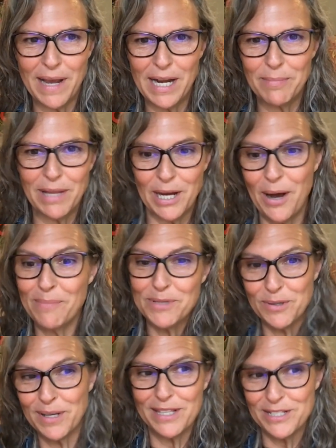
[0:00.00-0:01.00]
And I'm like, oh, I'm
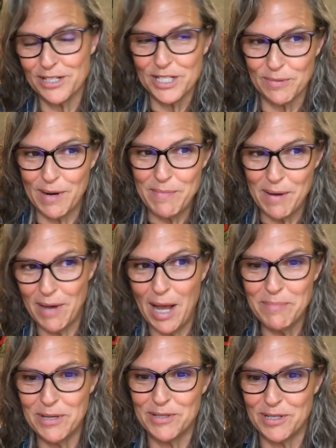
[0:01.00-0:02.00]
doing this just the way my
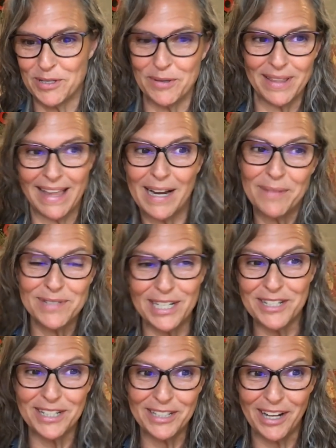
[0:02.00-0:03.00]
mom used to do it. Like I'm
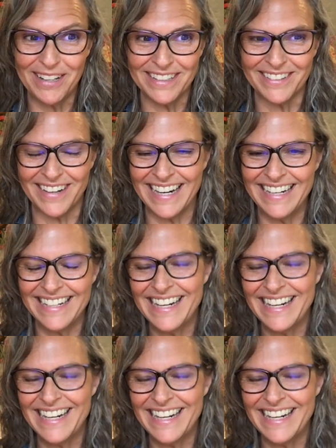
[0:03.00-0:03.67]
such an adult, right?